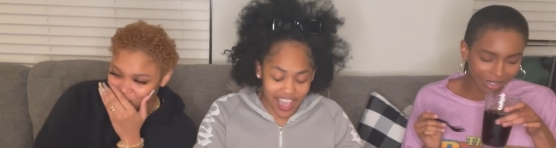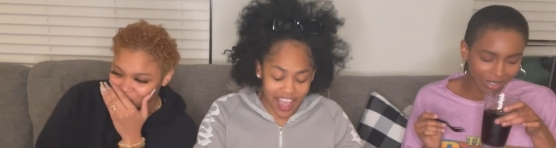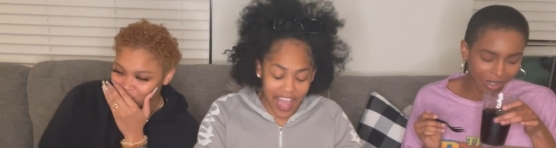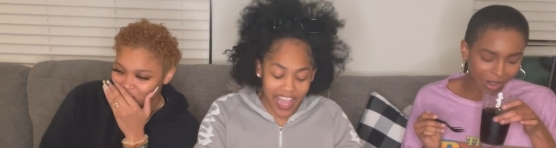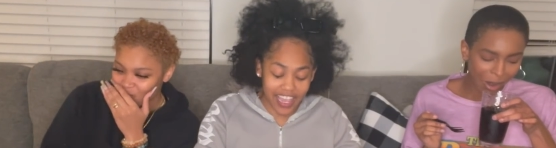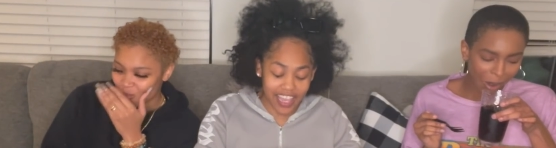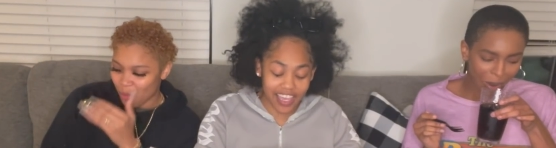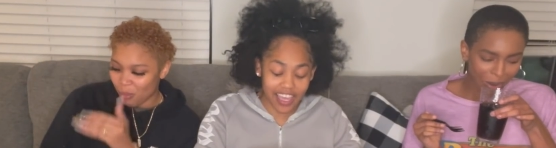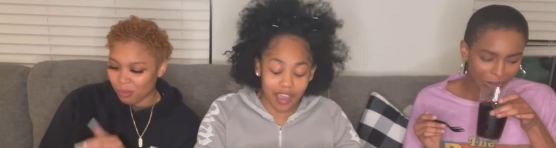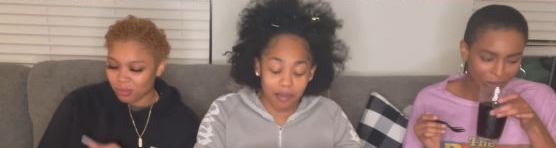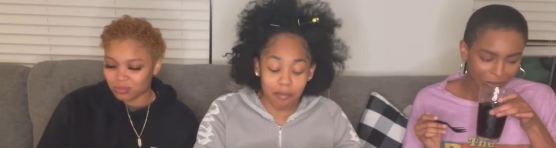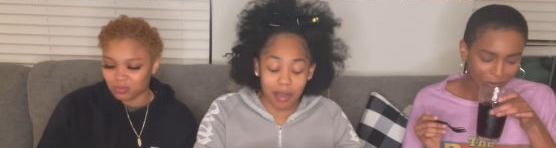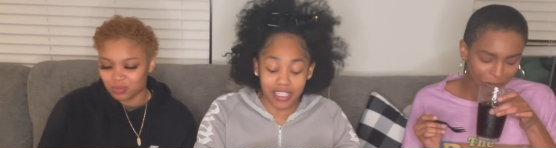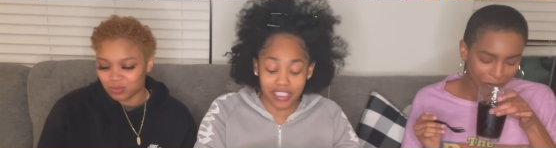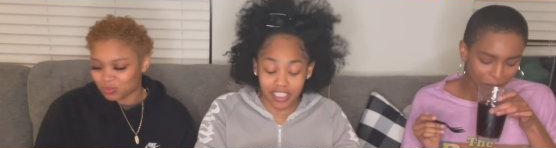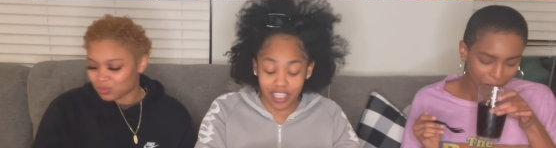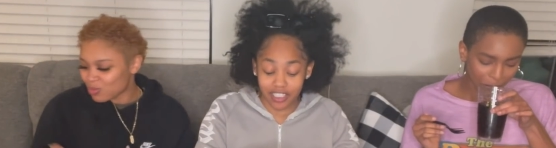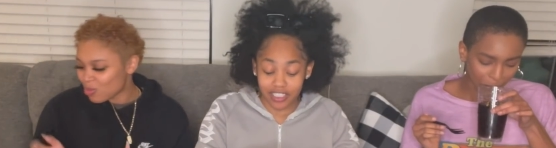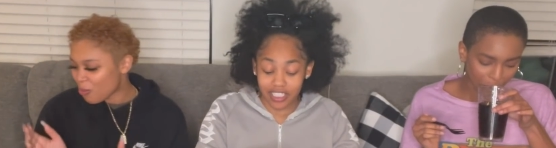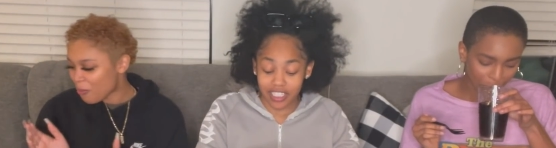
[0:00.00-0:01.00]
Speaker 1: I can get
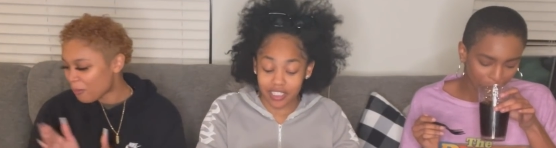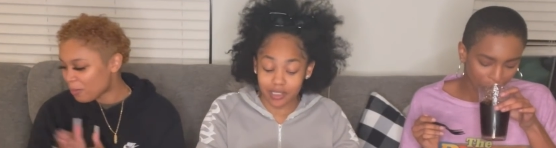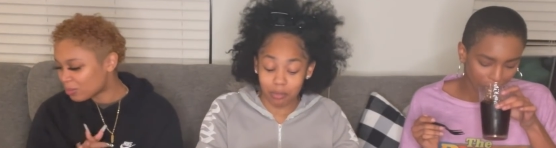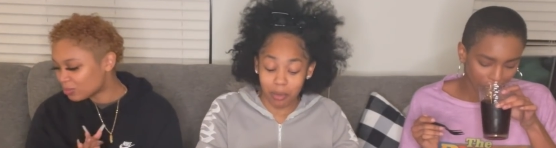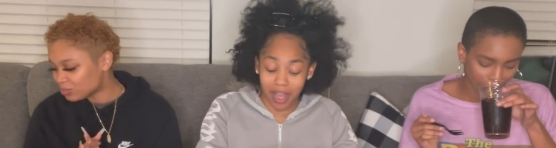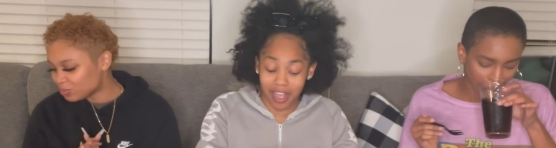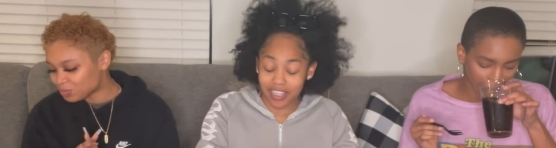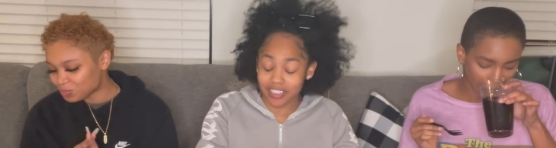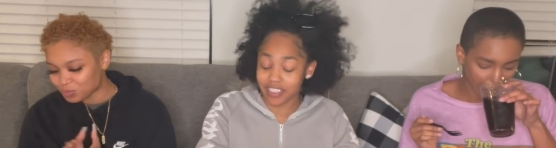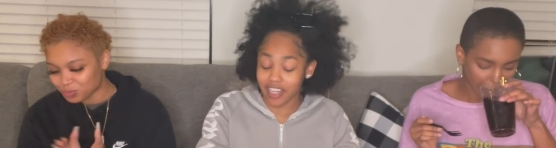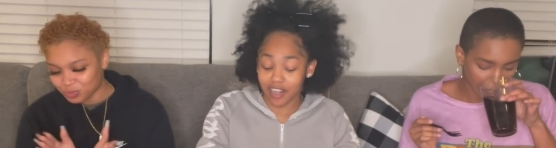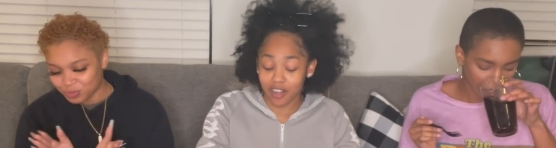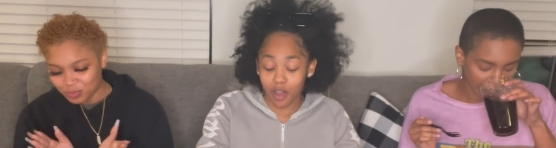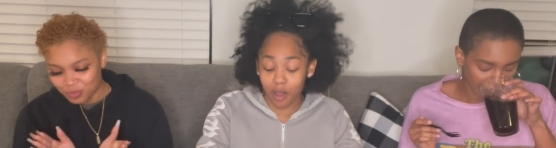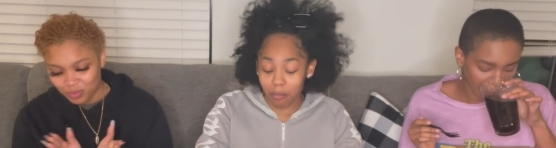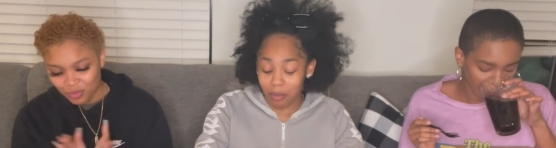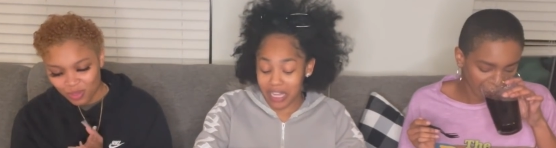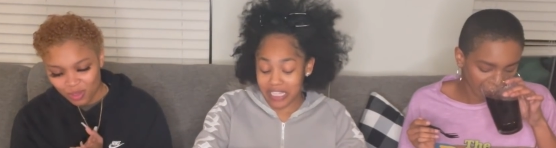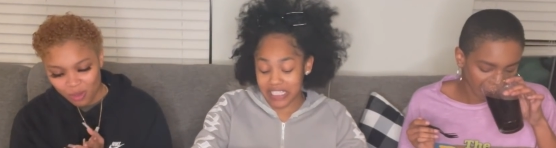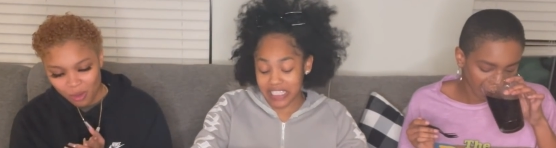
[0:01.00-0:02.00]
myself to the spot because I
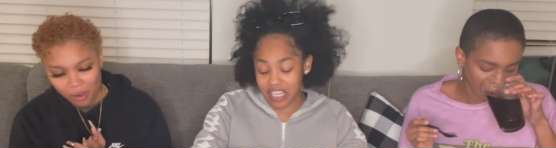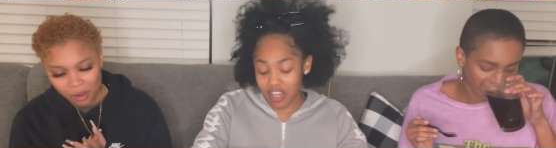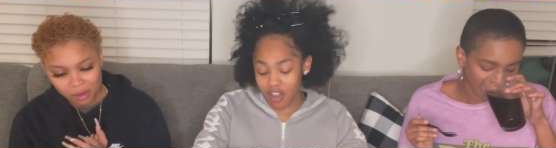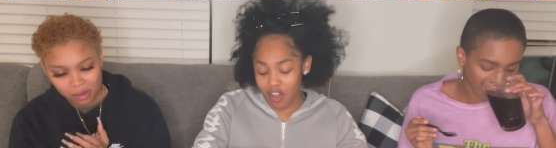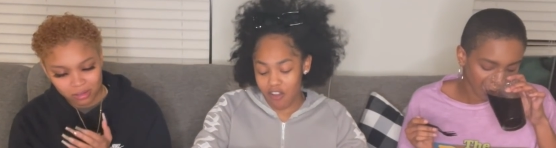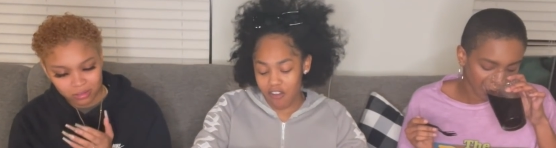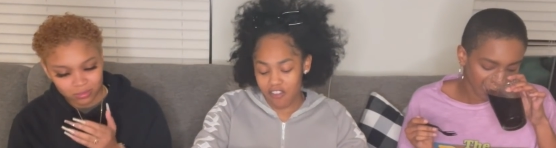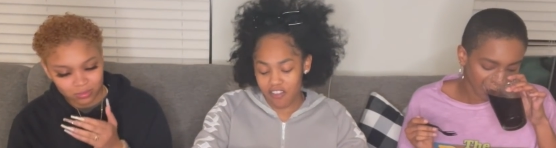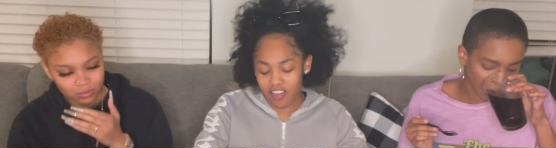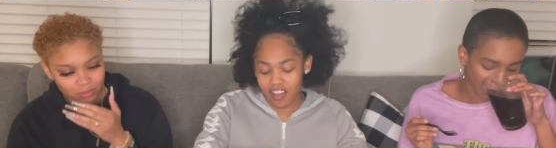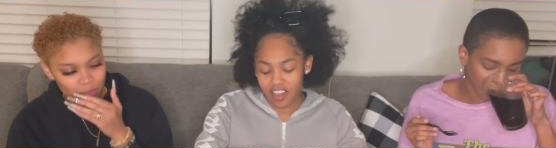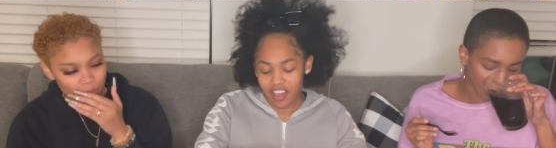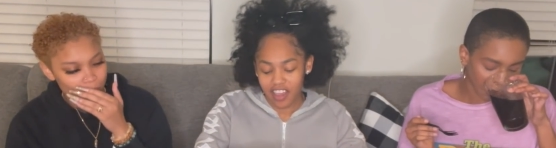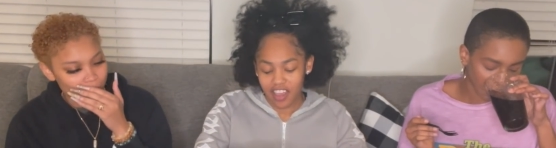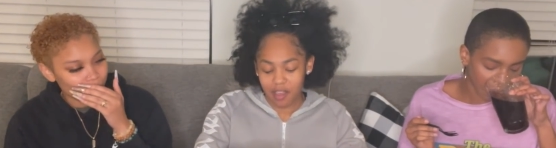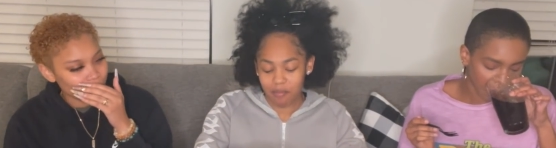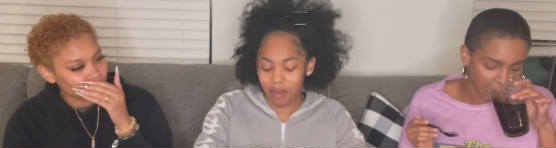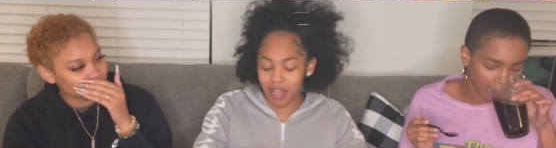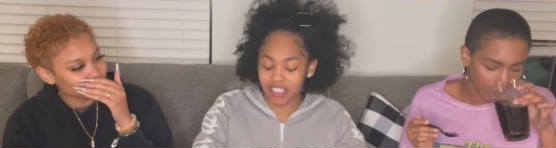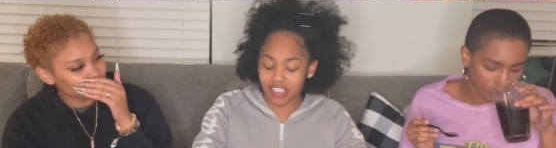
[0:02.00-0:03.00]
know myself.
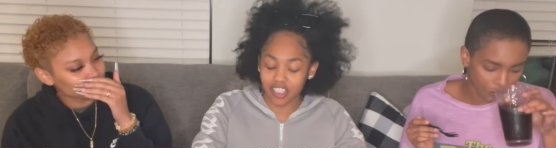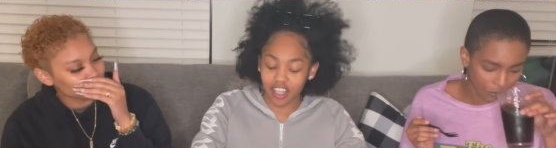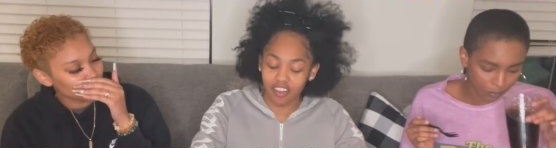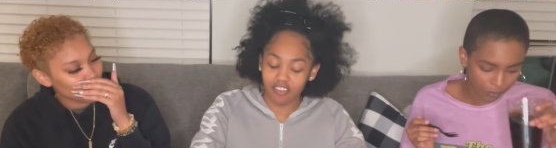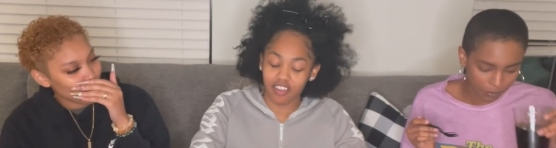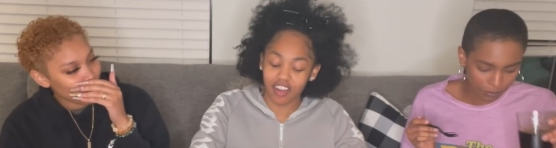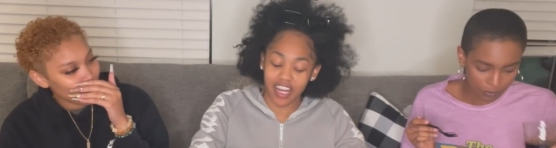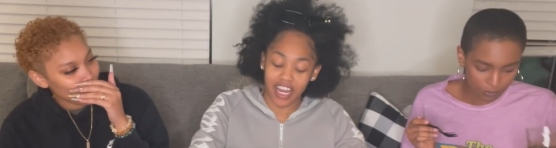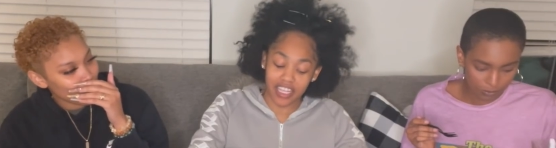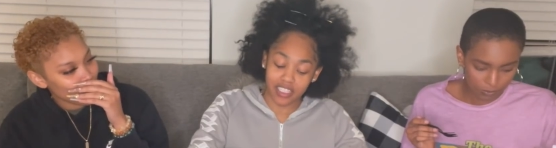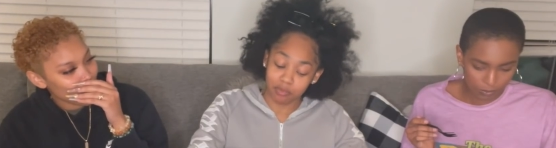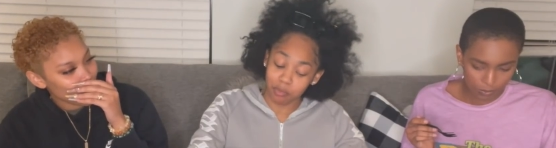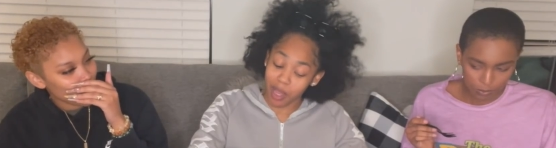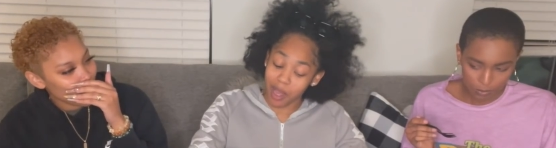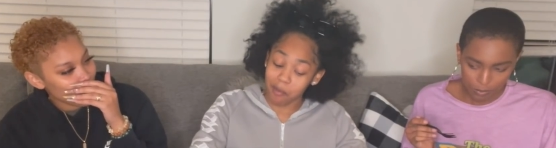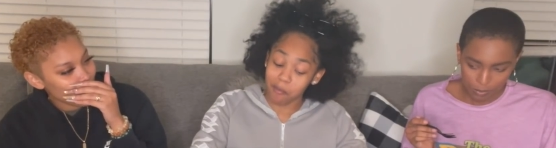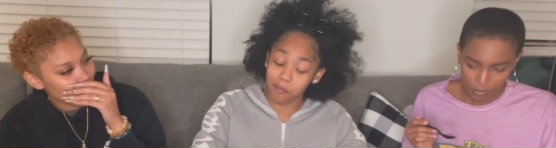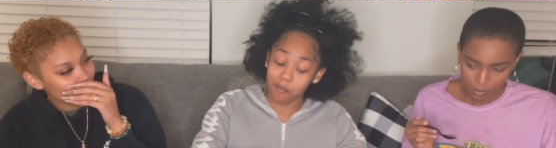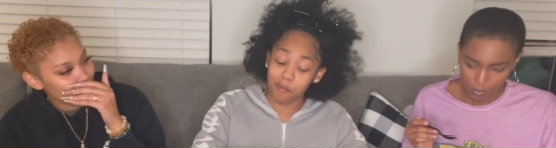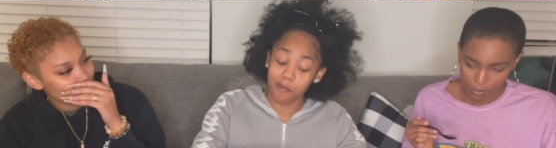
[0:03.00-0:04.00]
Myself know that
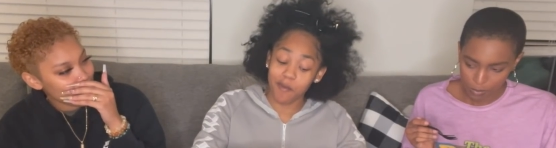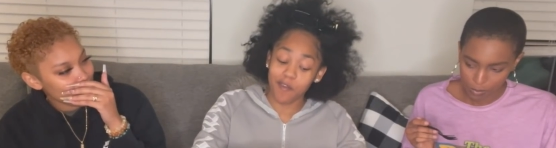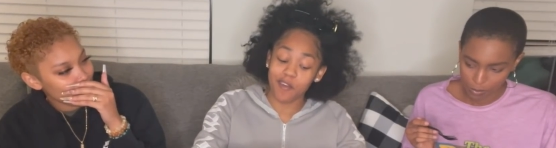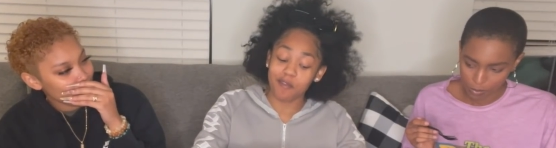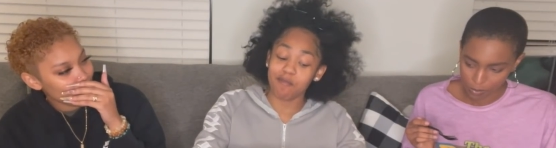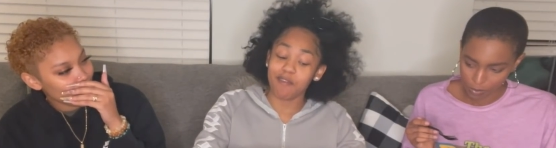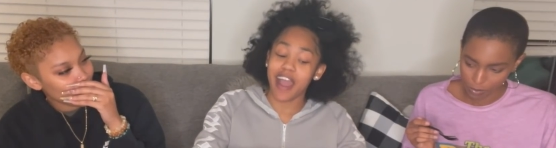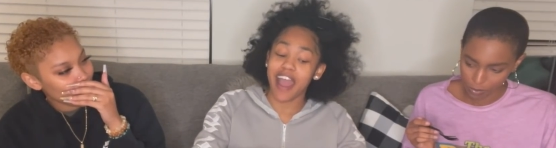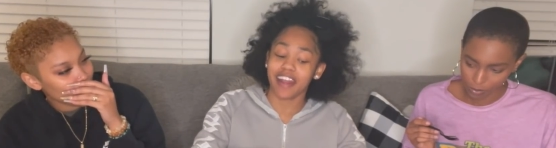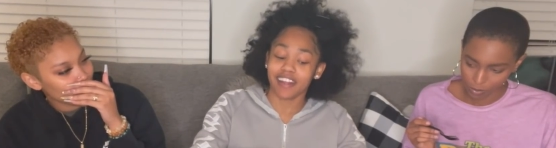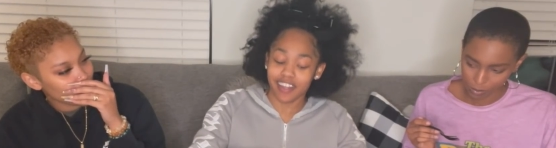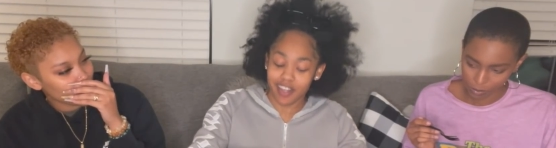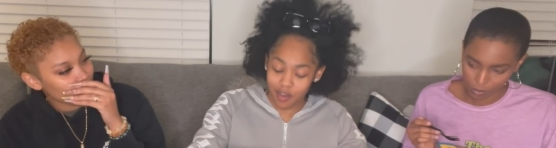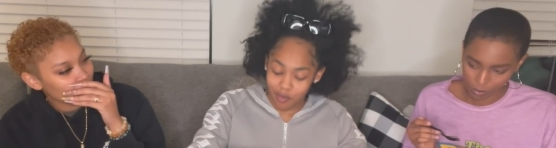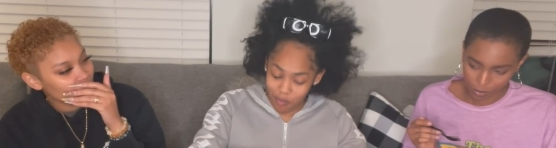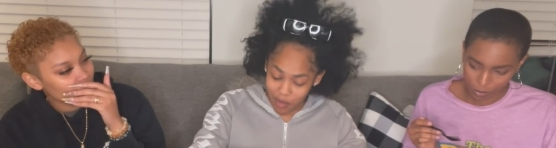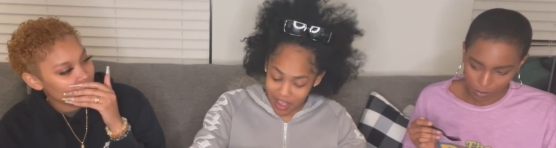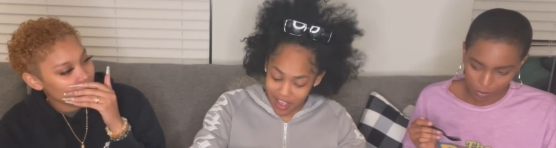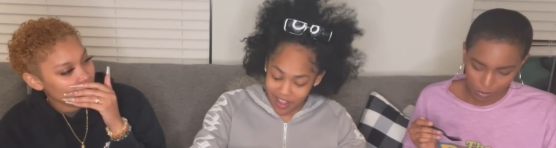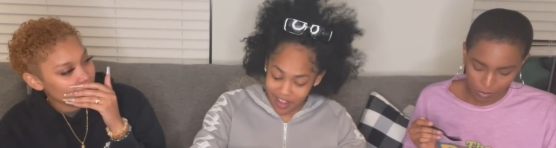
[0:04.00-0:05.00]
spot
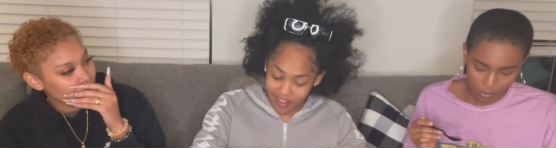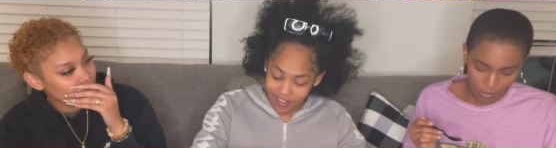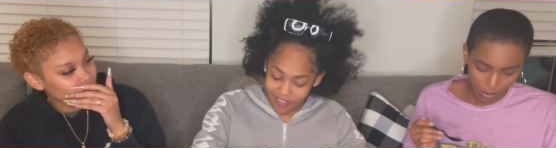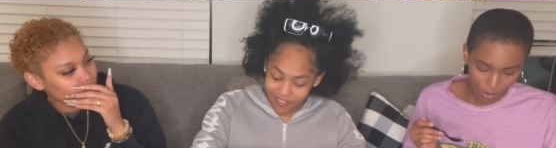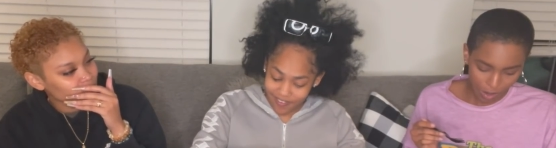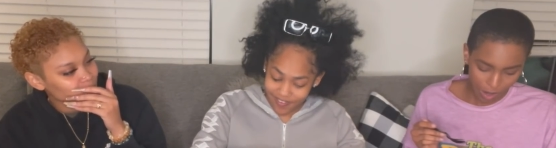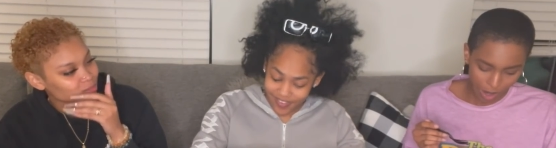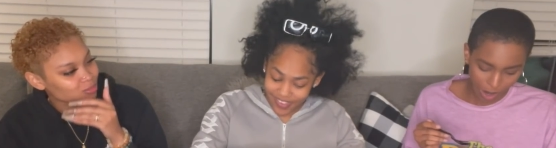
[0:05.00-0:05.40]
mighty well.